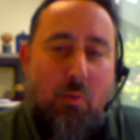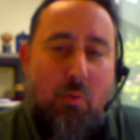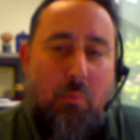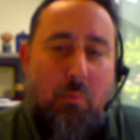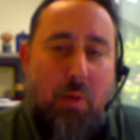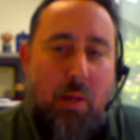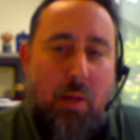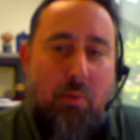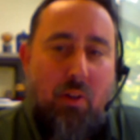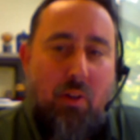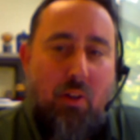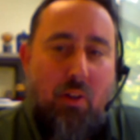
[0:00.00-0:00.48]

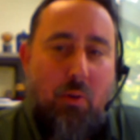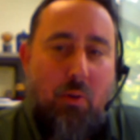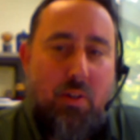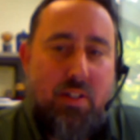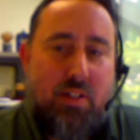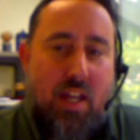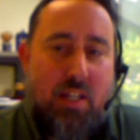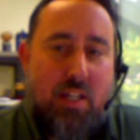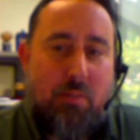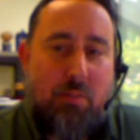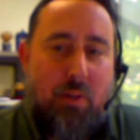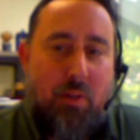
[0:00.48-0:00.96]
people always
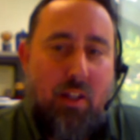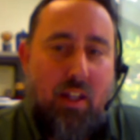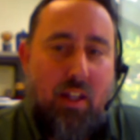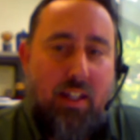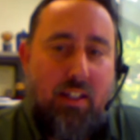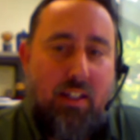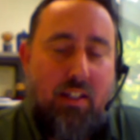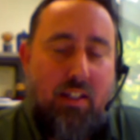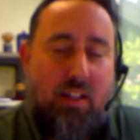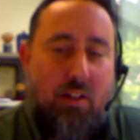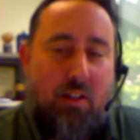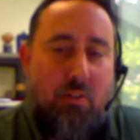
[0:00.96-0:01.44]
ask me,
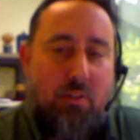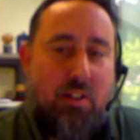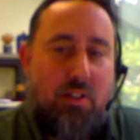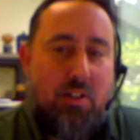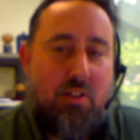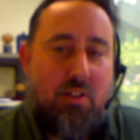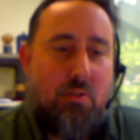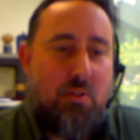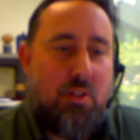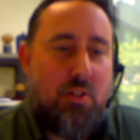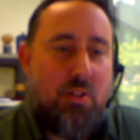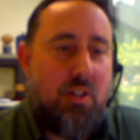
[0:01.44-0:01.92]
like,
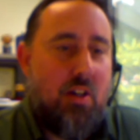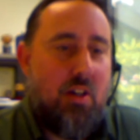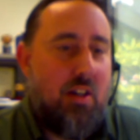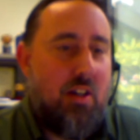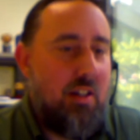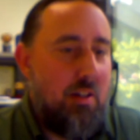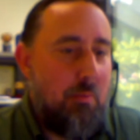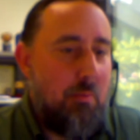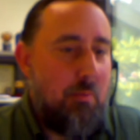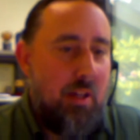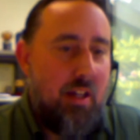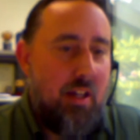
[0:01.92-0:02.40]
did you
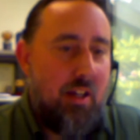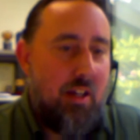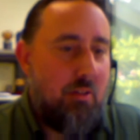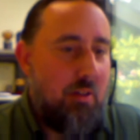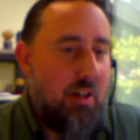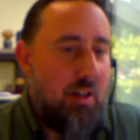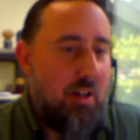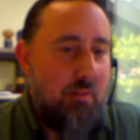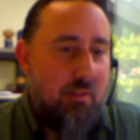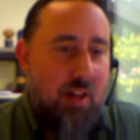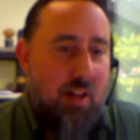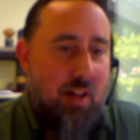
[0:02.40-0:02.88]
study to be a
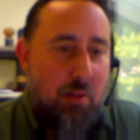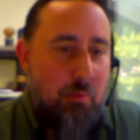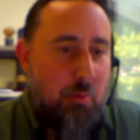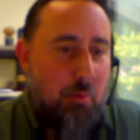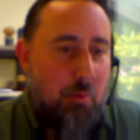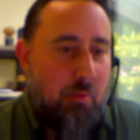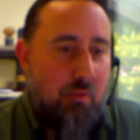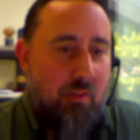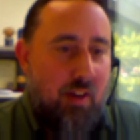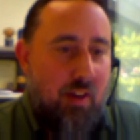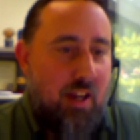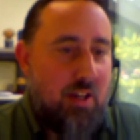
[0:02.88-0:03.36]
career
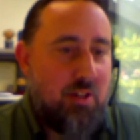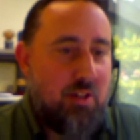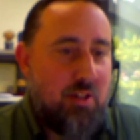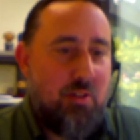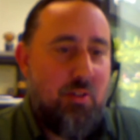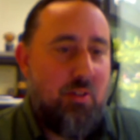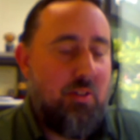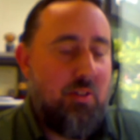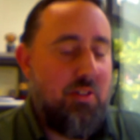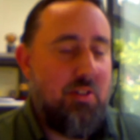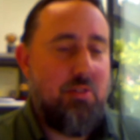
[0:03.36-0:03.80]
development professional?